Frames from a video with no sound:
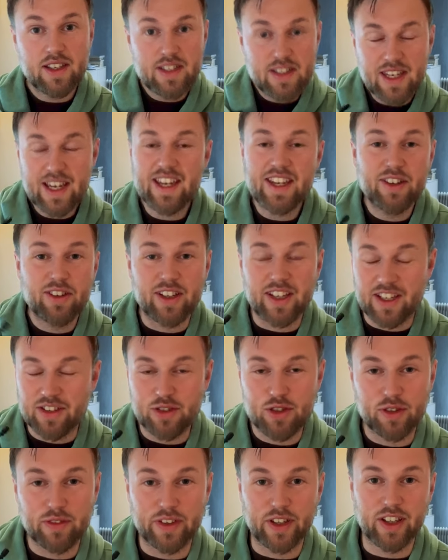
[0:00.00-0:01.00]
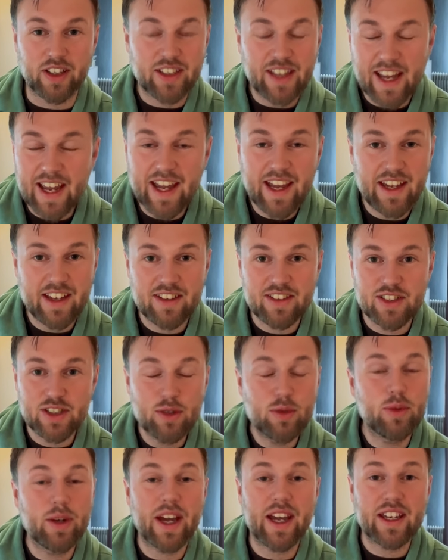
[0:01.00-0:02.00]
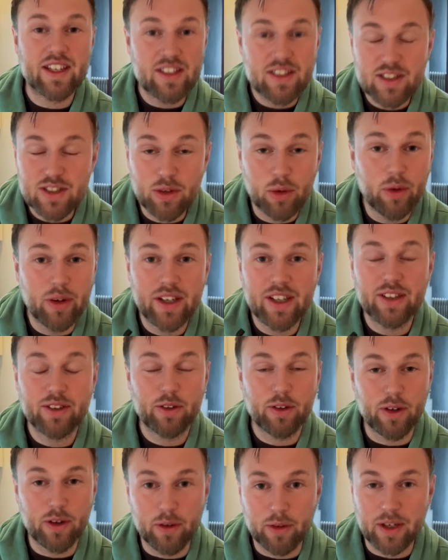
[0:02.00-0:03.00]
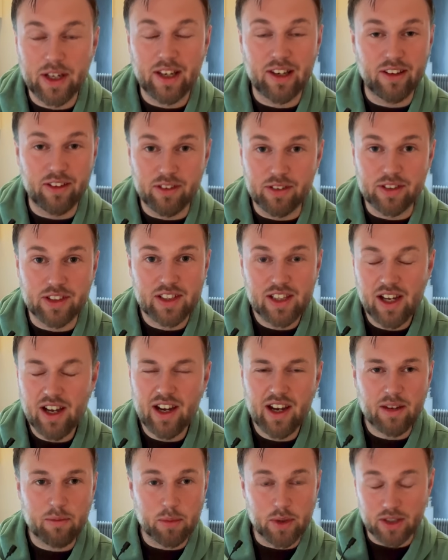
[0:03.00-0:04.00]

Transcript: say you're an introvert and you enjoy your own alone time,